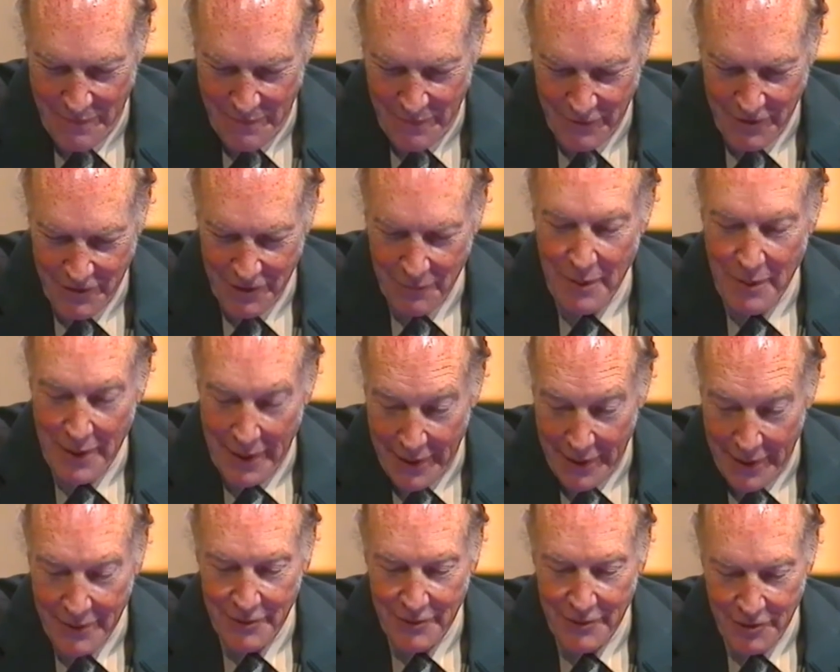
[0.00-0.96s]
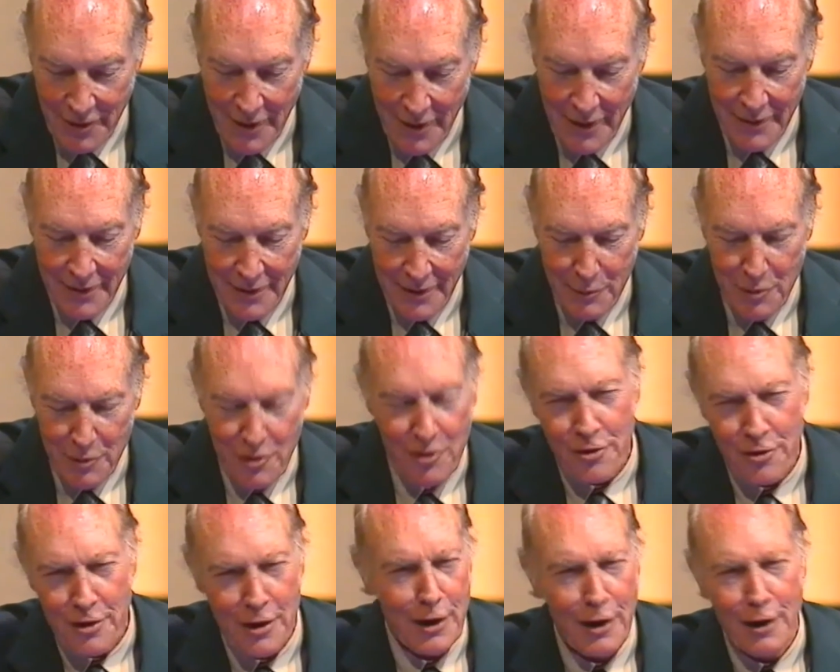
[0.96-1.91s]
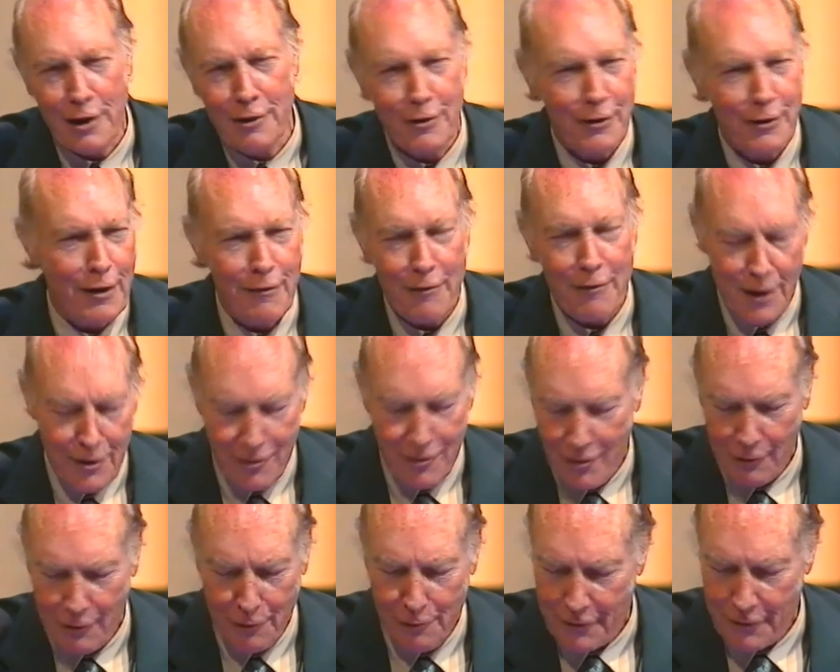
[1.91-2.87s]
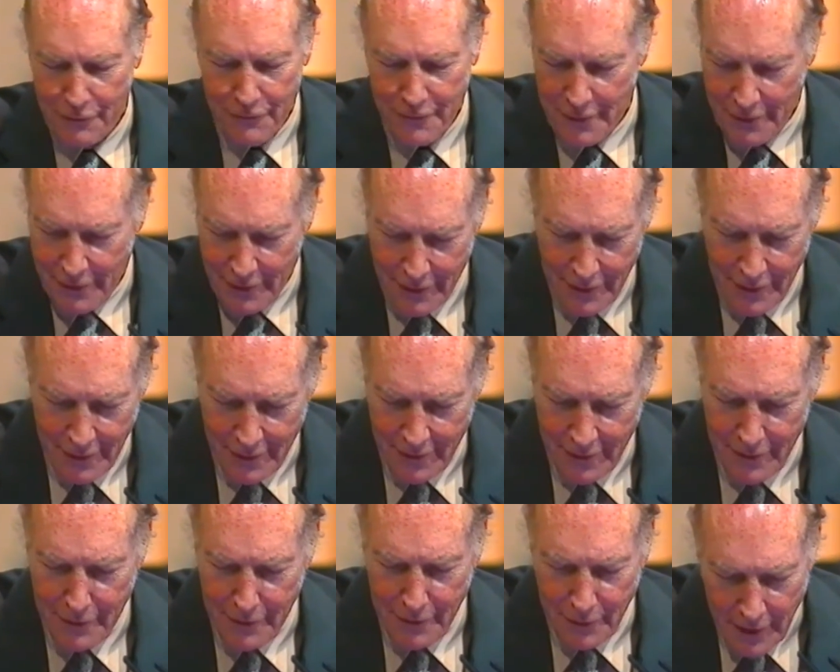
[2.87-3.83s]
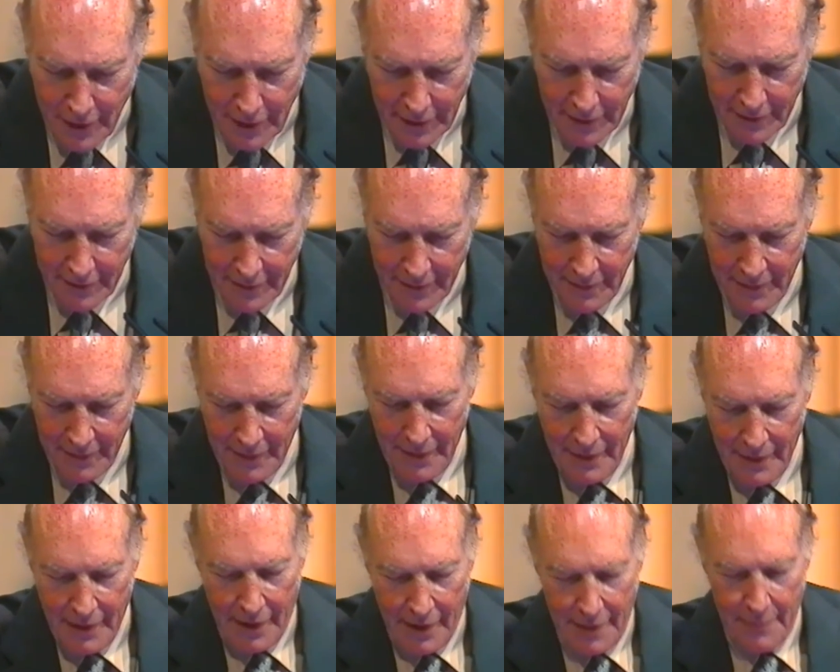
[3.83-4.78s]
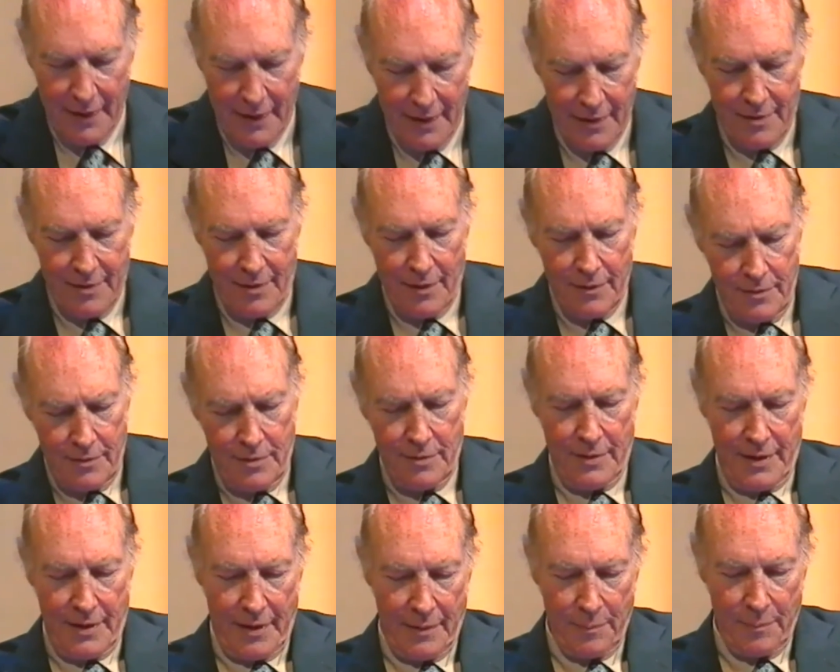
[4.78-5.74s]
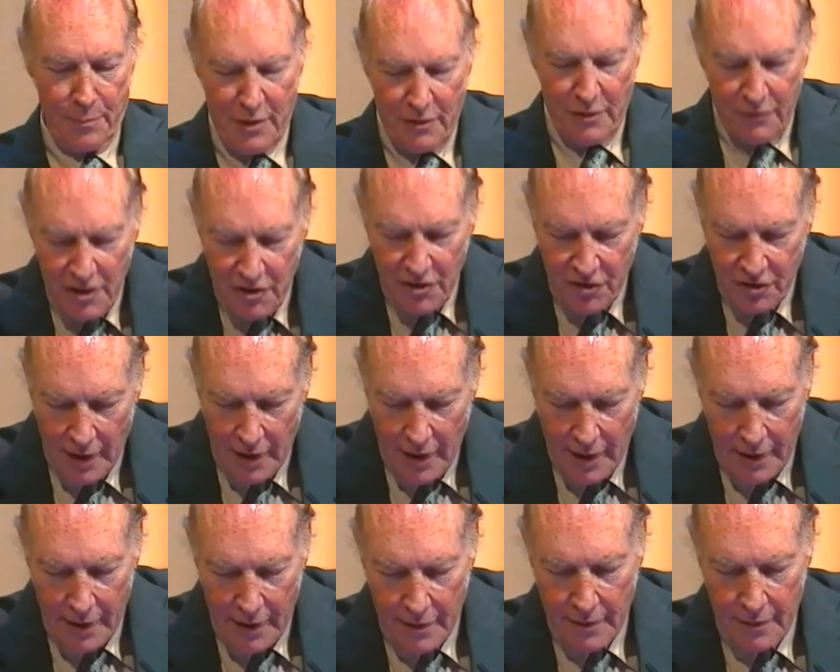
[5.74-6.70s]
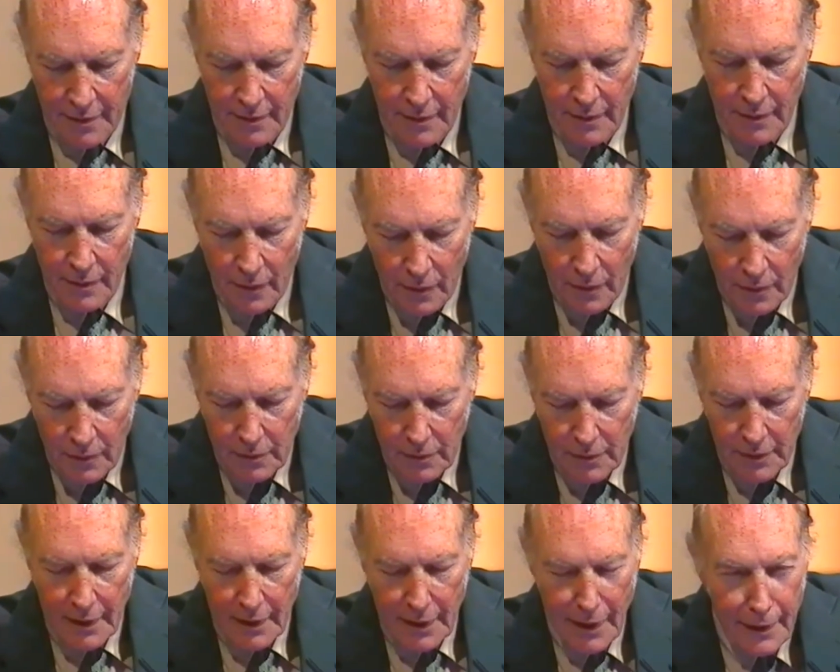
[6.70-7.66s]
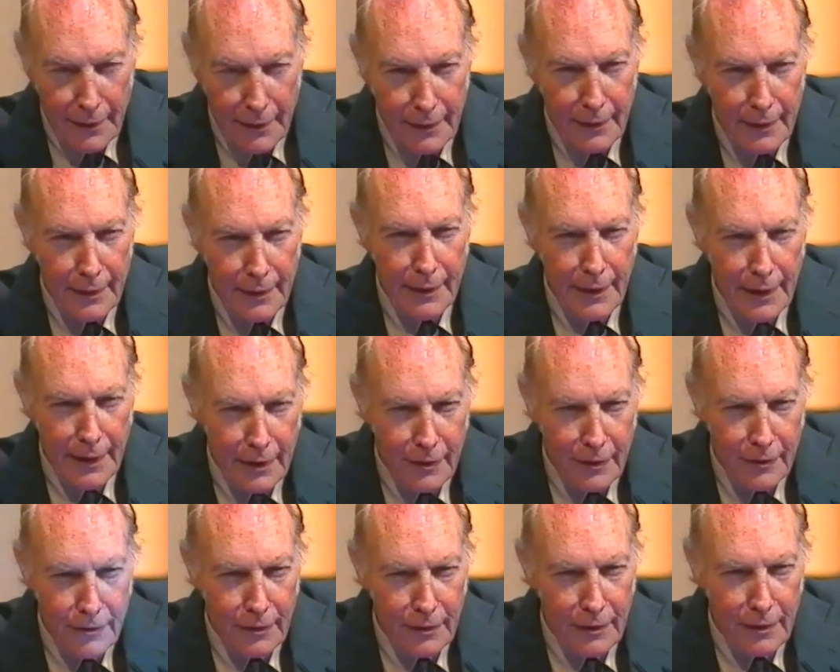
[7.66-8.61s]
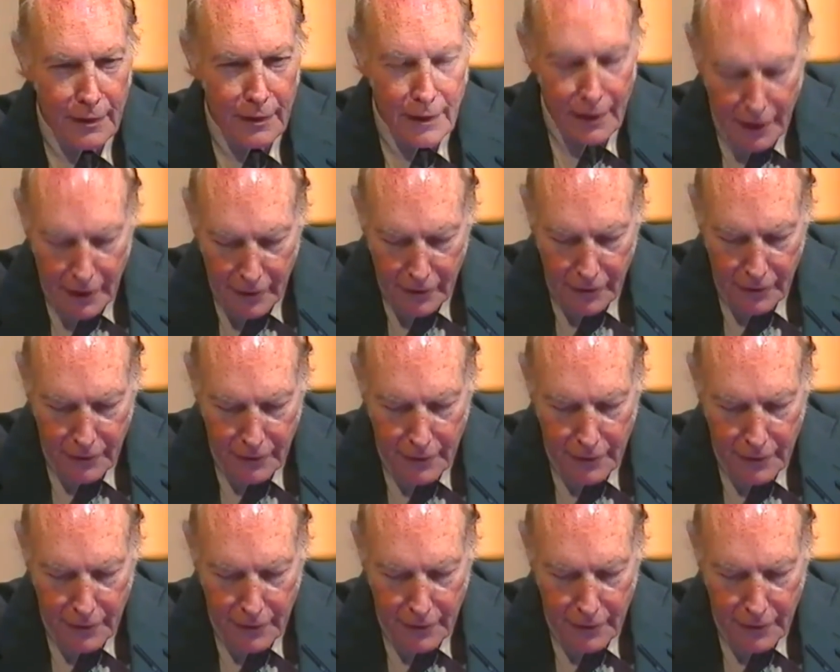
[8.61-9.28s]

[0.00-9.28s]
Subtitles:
Japan and China would sink their age-old differences and unite, and by so doing, provincialize all the other ancient Asian